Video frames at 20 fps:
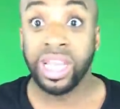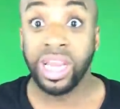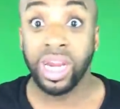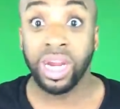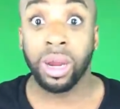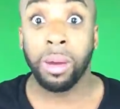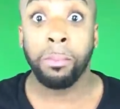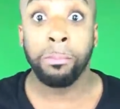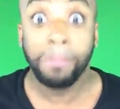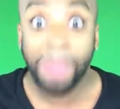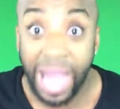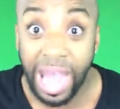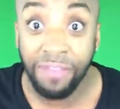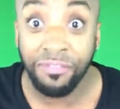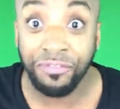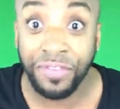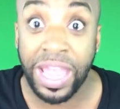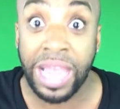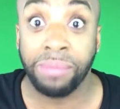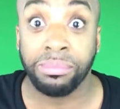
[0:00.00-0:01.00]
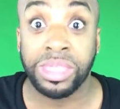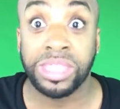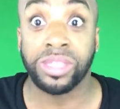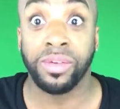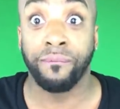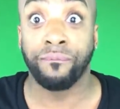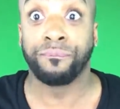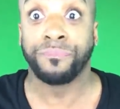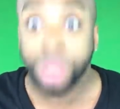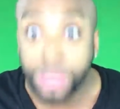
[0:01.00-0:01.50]
here, my family's
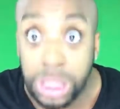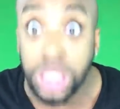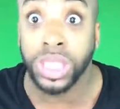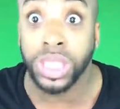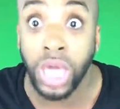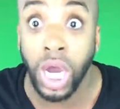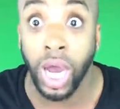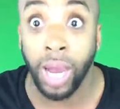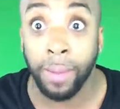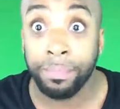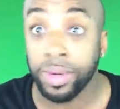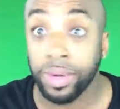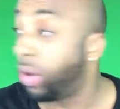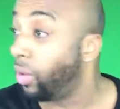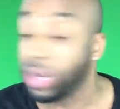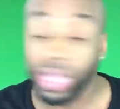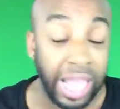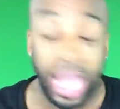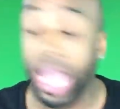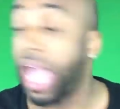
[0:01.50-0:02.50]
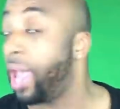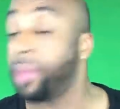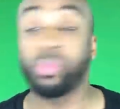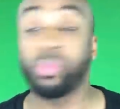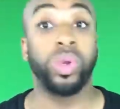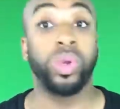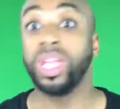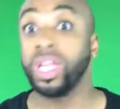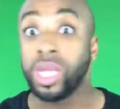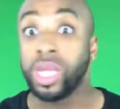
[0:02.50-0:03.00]
fucked up. Okay,
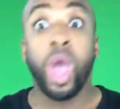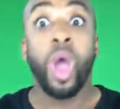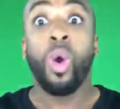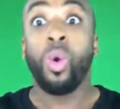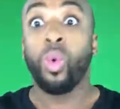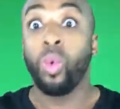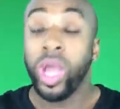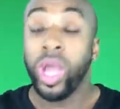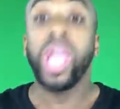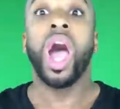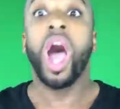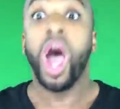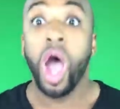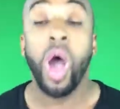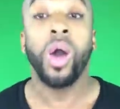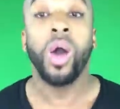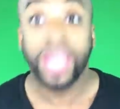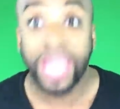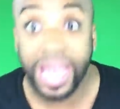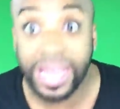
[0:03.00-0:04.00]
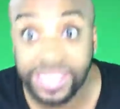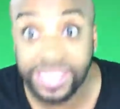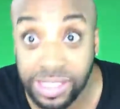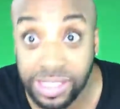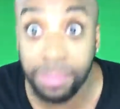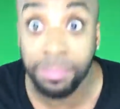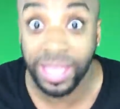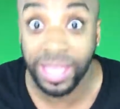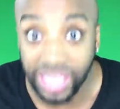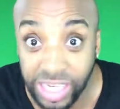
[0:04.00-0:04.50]
we, we all got
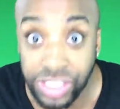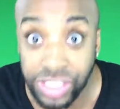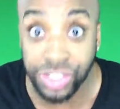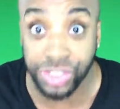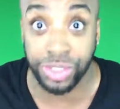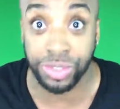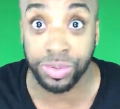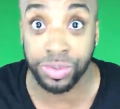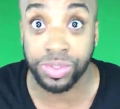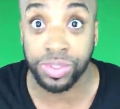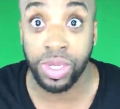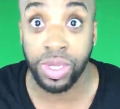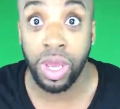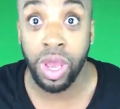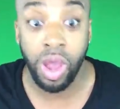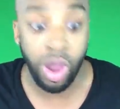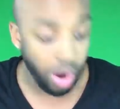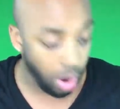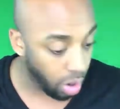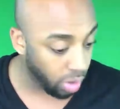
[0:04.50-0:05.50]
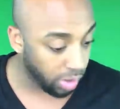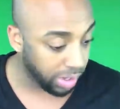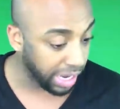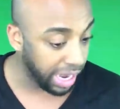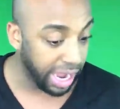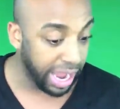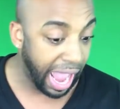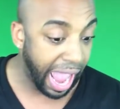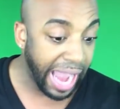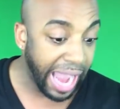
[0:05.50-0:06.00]
some issues. Okay,
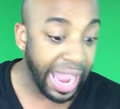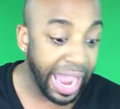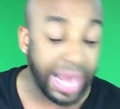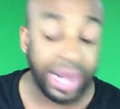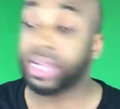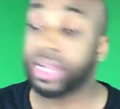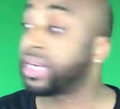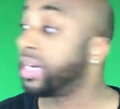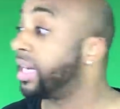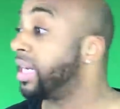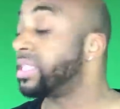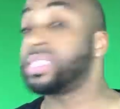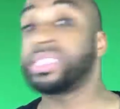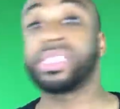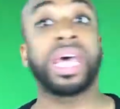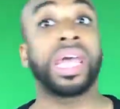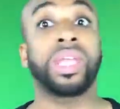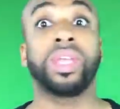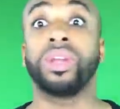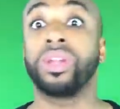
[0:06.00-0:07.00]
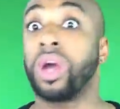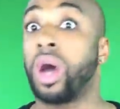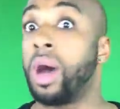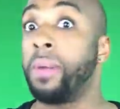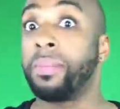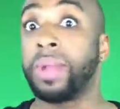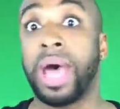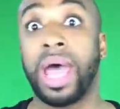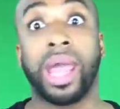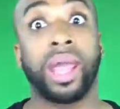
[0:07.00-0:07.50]
I got a cousin that, you know,
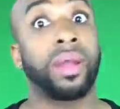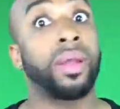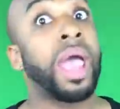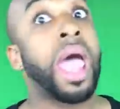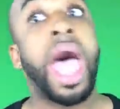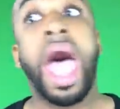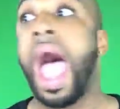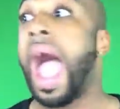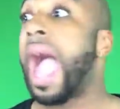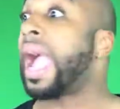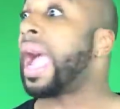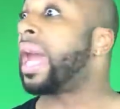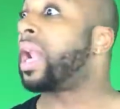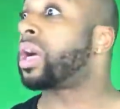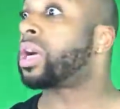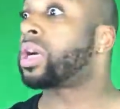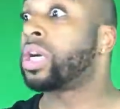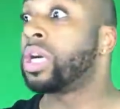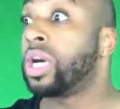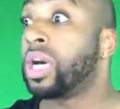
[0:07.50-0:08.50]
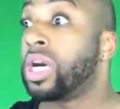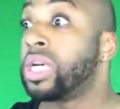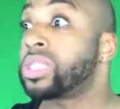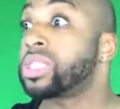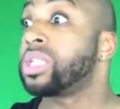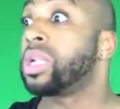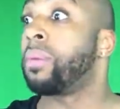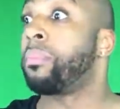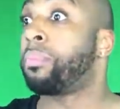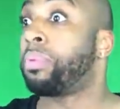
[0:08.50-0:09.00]
I'm like, I got a
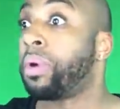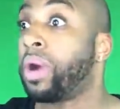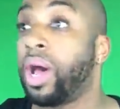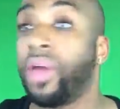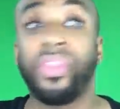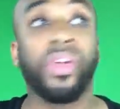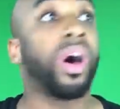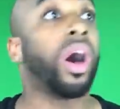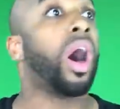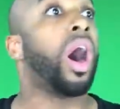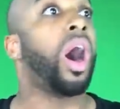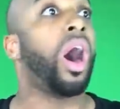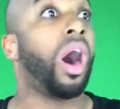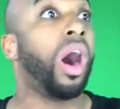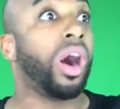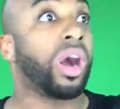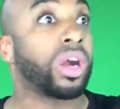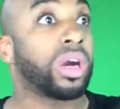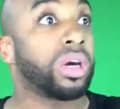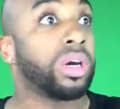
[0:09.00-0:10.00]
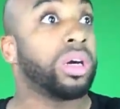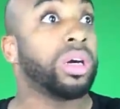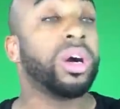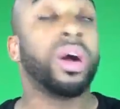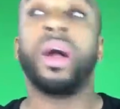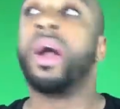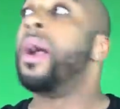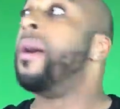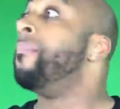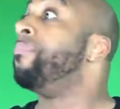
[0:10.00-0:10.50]
cousin, a brother, an
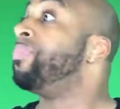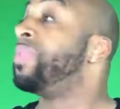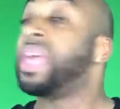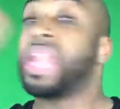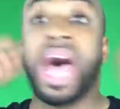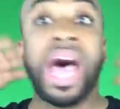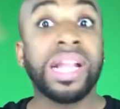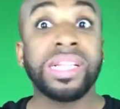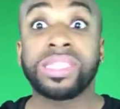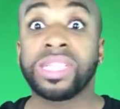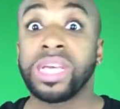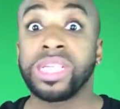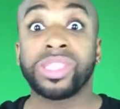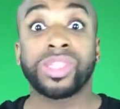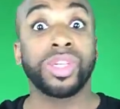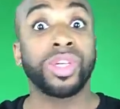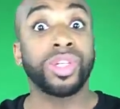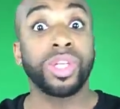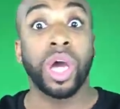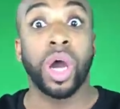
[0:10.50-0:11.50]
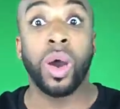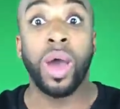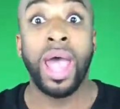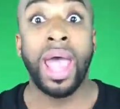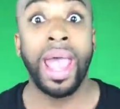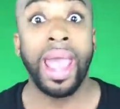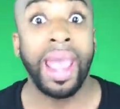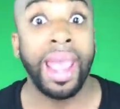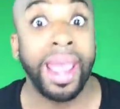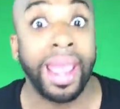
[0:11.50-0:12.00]
uncle that I just, you know,
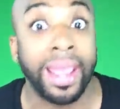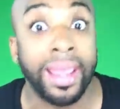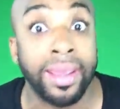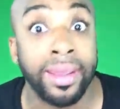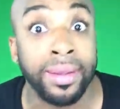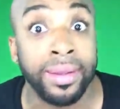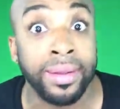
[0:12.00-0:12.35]
hey,